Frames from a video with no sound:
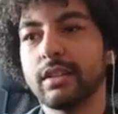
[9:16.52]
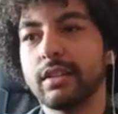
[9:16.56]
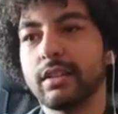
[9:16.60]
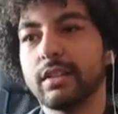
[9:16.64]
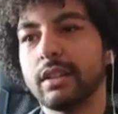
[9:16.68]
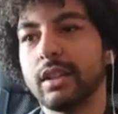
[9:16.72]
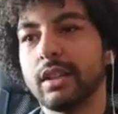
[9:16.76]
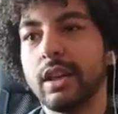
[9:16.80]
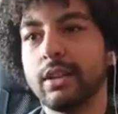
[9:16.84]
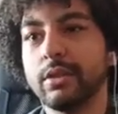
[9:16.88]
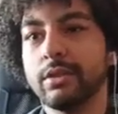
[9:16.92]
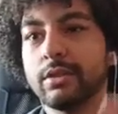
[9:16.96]

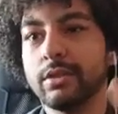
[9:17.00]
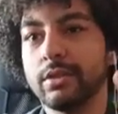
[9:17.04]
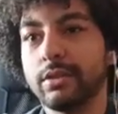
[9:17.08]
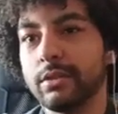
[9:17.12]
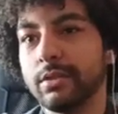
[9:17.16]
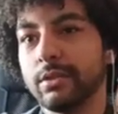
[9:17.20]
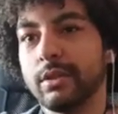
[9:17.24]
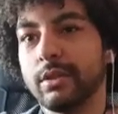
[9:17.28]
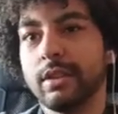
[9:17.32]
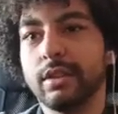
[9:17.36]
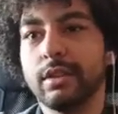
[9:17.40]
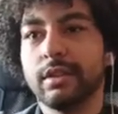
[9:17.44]
how are you
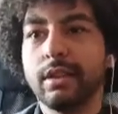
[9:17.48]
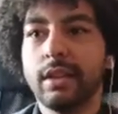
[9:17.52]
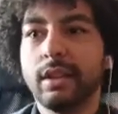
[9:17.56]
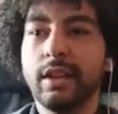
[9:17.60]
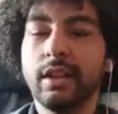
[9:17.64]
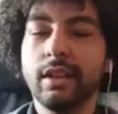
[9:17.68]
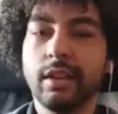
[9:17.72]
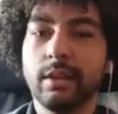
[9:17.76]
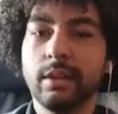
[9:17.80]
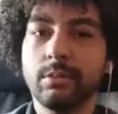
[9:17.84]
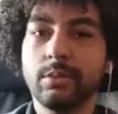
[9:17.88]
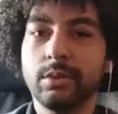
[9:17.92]
doing? Hey,
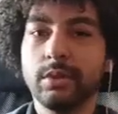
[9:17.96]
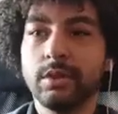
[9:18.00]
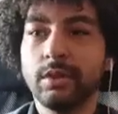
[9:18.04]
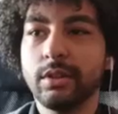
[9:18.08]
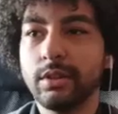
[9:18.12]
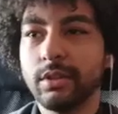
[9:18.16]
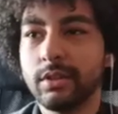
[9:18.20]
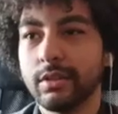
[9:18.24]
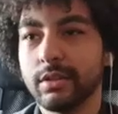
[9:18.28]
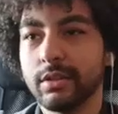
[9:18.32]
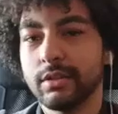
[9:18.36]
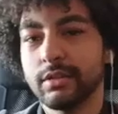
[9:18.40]
I'm doing
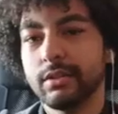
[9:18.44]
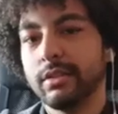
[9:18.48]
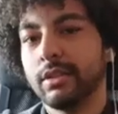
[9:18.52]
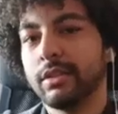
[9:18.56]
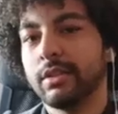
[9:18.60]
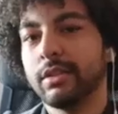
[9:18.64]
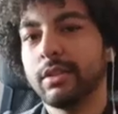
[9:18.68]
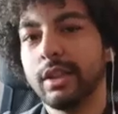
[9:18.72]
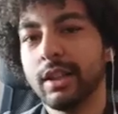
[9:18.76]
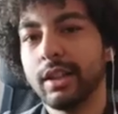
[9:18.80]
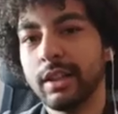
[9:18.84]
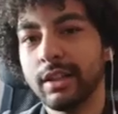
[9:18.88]
good. All
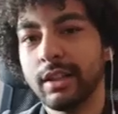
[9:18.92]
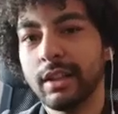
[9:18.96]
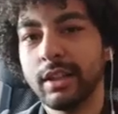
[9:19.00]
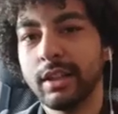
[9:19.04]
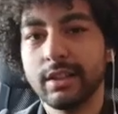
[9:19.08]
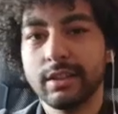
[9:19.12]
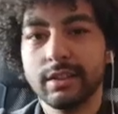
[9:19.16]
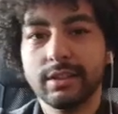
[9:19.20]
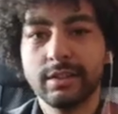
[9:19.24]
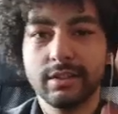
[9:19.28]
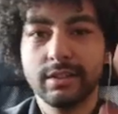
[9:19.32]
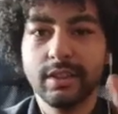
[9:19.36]
right,
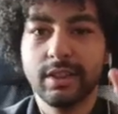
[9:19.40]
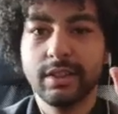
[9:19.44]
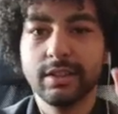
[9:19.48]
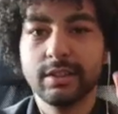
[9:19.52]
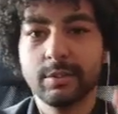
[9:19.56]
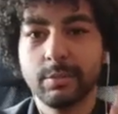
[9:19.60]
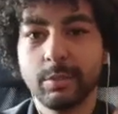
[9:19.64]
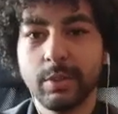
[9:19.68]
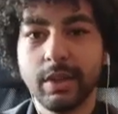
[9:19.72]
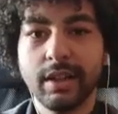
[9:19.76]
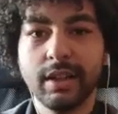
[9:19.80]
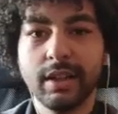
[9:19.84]
nice, thanks,
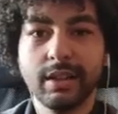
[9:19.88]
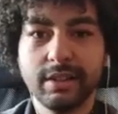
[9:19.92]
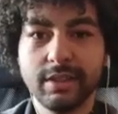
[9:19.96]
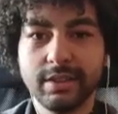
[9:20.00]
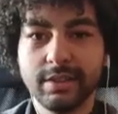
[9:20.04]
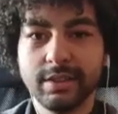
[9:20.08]
bye.